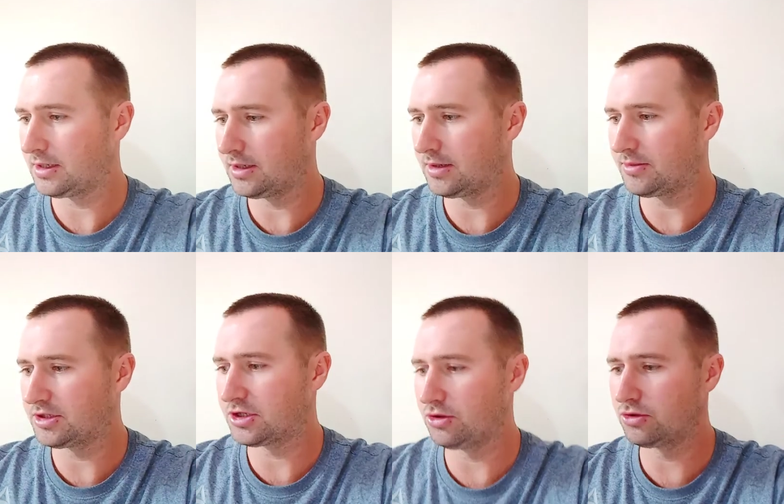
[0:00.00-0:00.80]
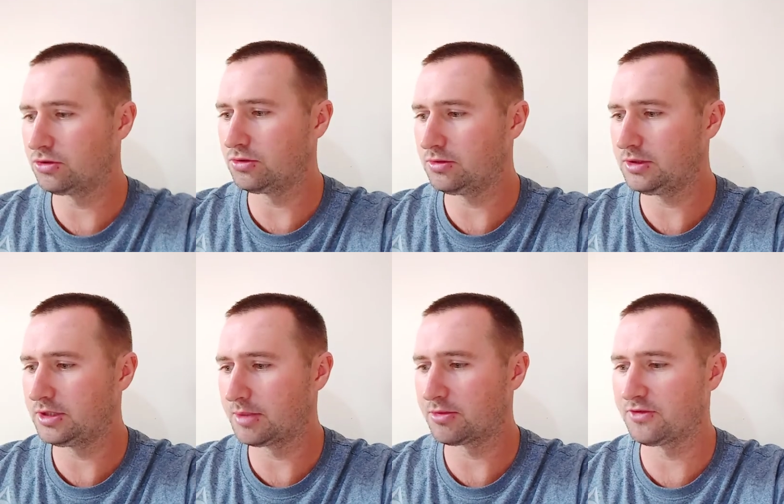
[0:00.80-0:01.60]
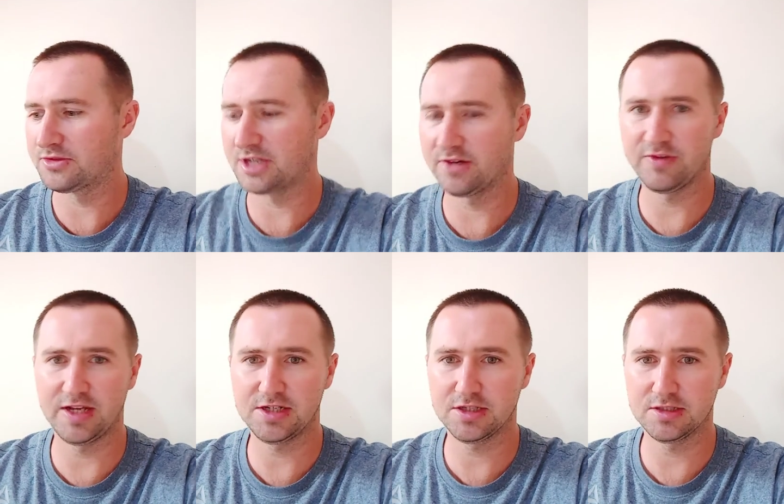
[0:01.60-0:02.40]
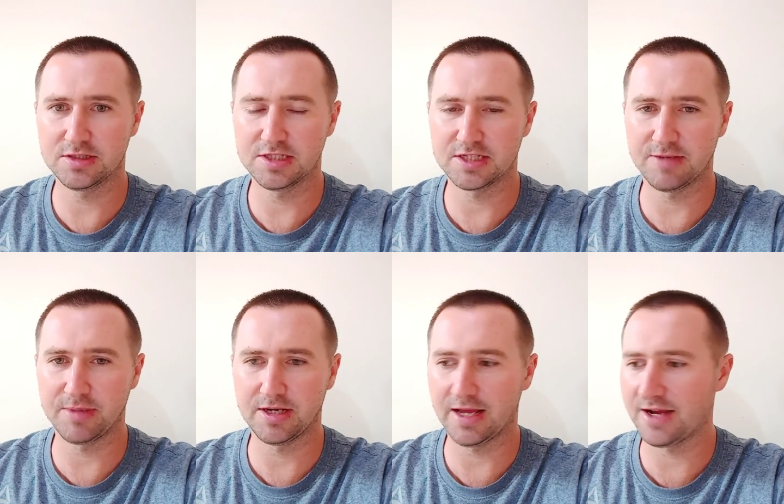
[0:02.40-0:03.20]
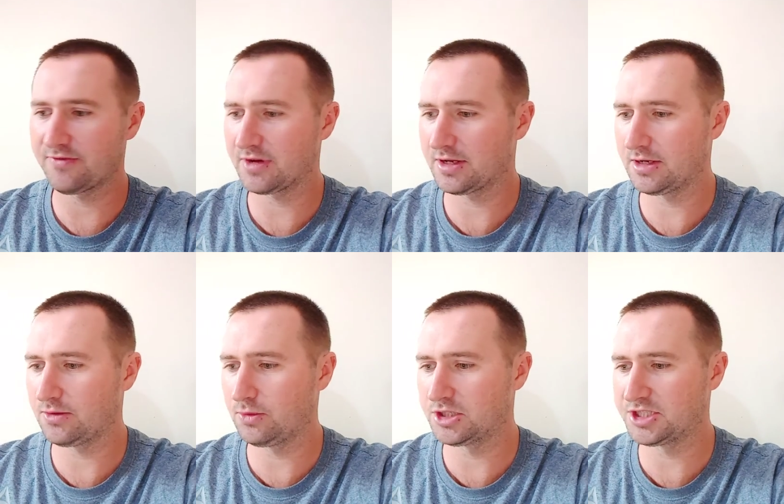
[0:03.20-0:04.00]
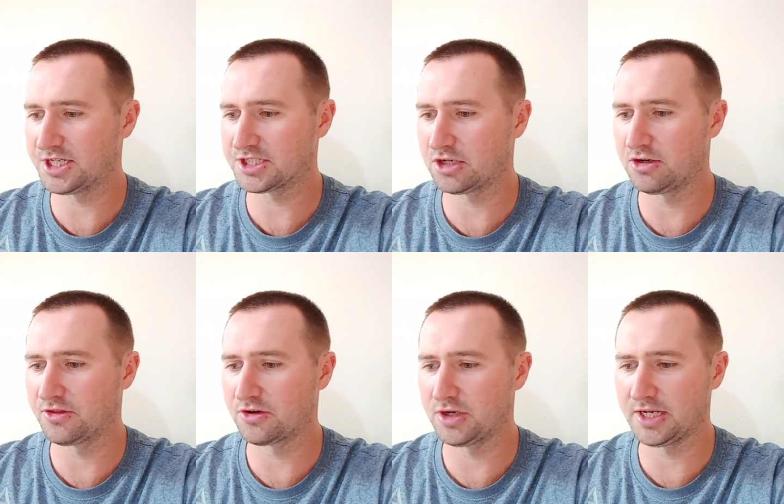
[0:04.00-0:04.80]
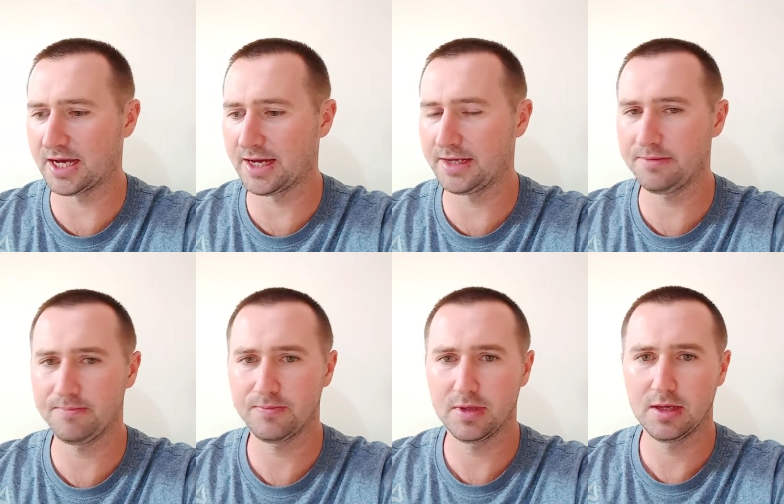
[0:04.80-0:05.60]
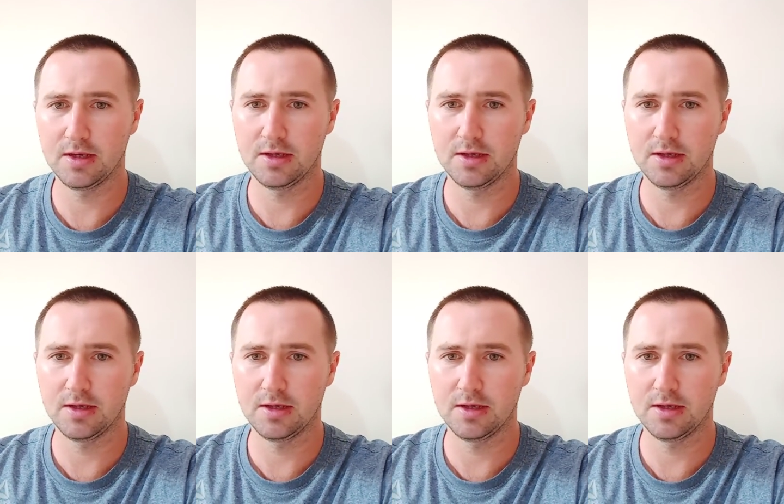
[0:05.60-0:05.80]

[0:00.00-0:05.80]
Um, the total number of salvations since I've been in Africa was six hundred thirty-nine.